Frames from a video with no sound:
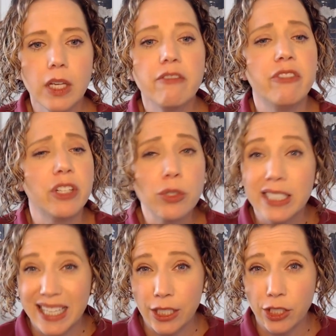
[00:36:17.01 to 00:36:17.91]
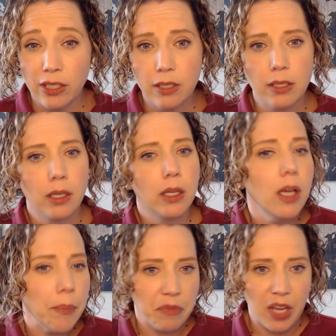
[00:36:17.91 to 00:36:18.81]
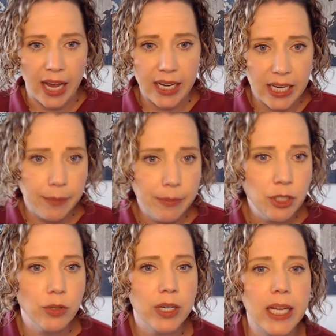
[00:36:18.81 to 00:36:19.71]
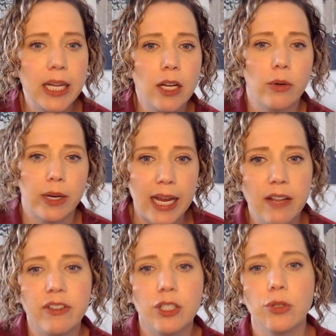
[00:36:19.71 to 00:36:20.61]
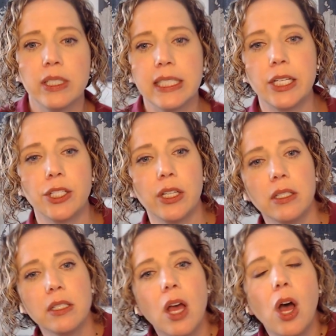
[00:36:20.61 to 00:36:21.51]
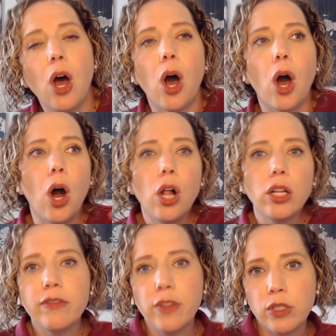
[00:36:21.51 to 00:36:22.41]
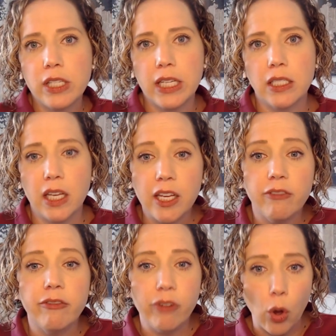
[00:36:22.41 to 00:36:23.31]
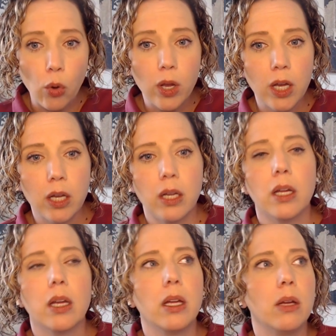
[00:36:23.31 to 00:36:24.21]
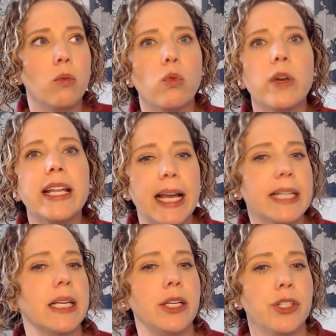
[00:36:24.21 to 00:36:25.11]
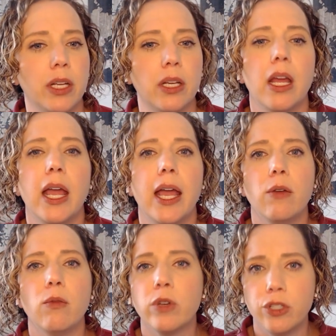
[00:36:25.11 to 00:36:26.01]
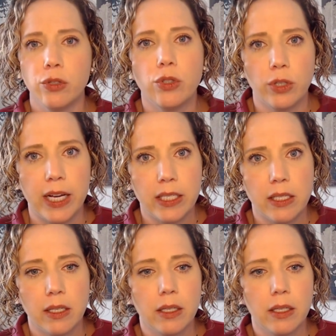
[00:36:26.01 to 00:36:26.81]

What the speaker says: Visualizations, guided imagery, creative visualizations, all of those things evoke relaxation and reduce stress.